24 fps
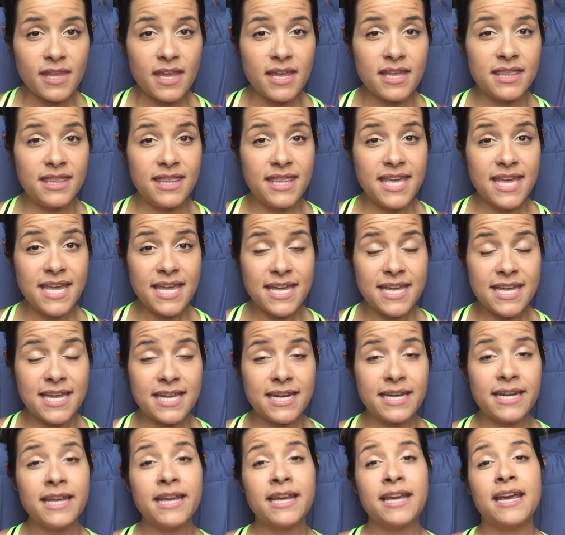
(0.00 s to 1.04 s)
And
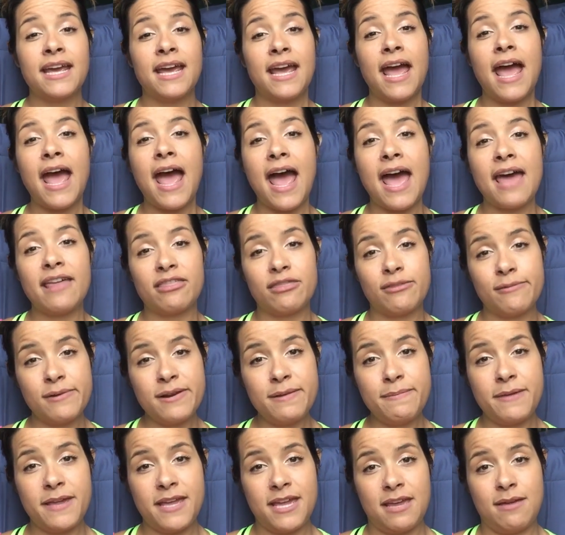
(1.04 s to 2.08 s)
then at 3
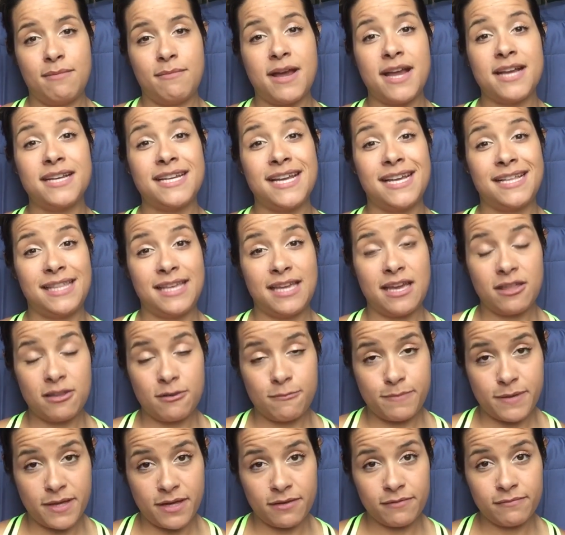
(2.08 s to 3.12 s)
p.m. I take the other
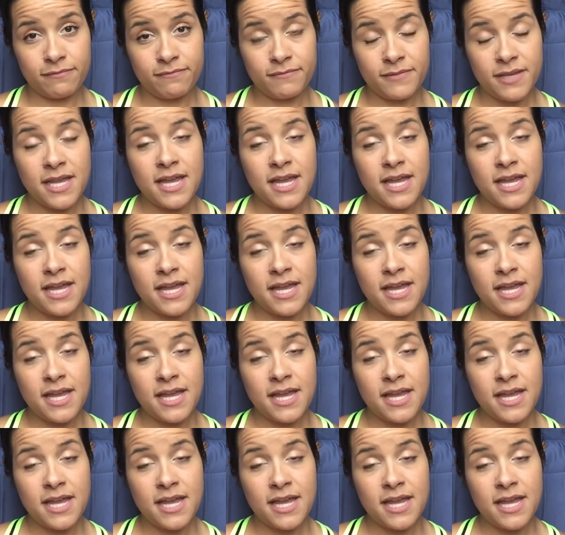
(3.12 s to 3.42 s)
pill.